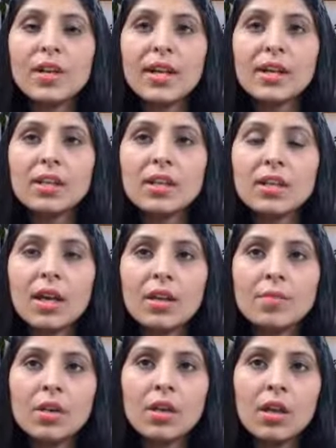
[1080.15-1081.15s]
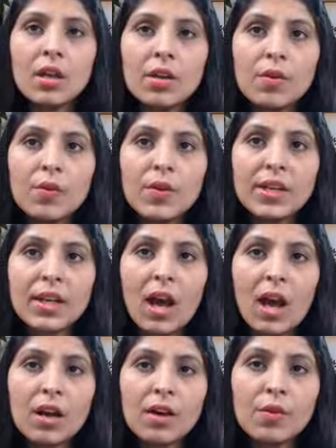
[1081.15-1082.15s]
will get the time? When
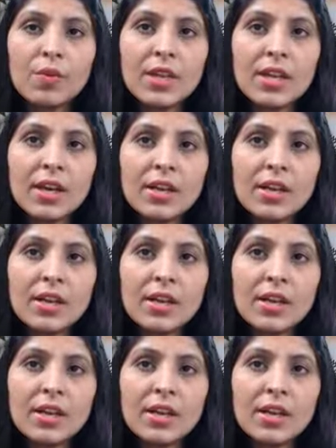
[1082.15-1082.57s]
we